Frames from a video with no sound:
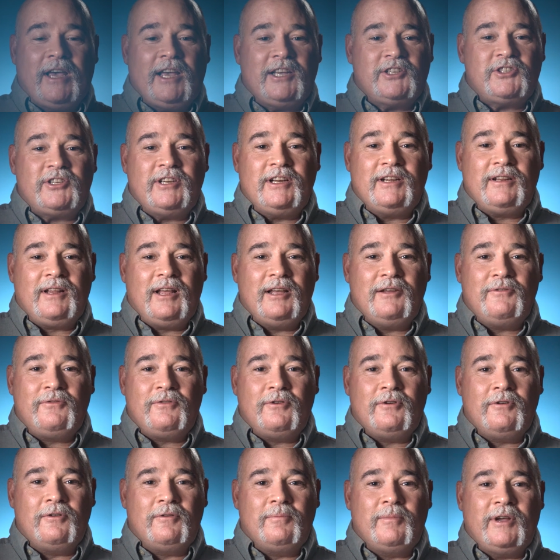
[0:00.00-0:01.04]
passion in life
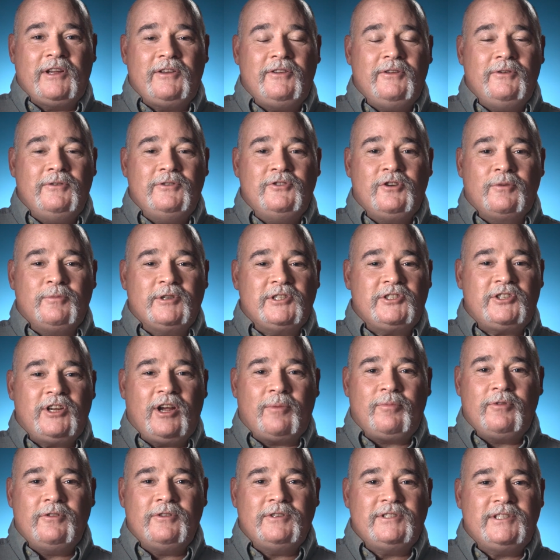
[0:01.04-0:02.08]
are my two German
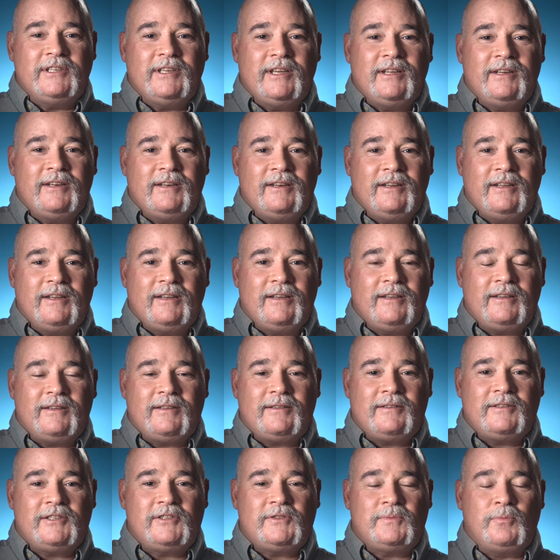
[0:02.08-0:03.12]
Shepherds and
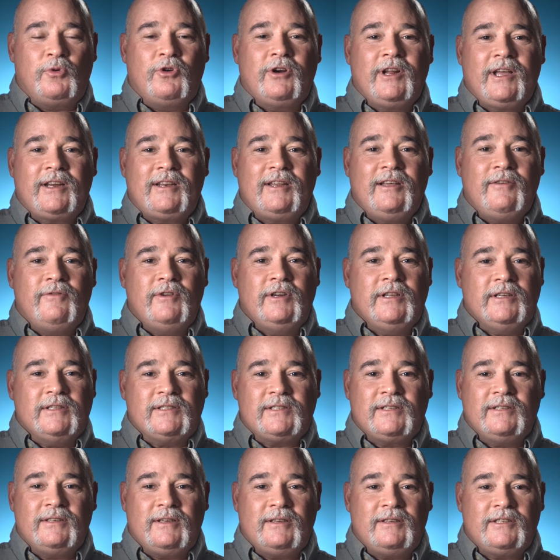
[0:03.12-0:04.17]
sport
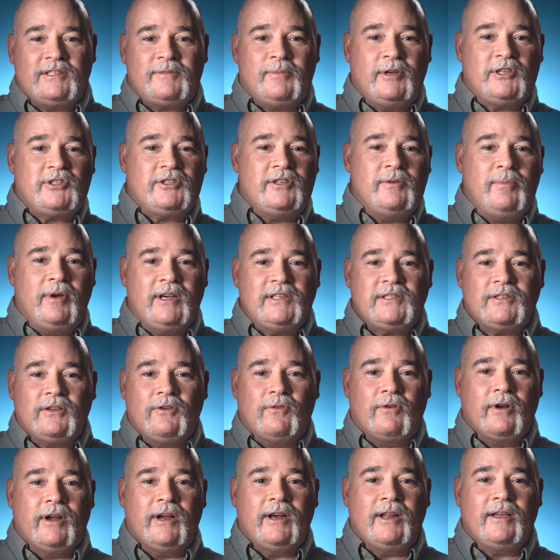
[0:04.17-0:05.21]
activities, especially
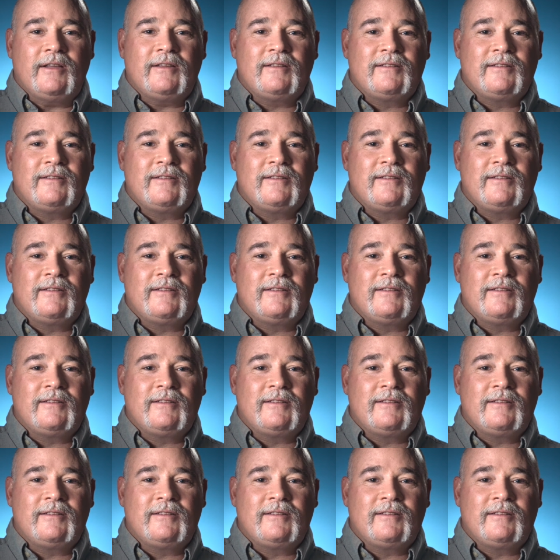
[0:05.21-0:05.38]
bicycle riding.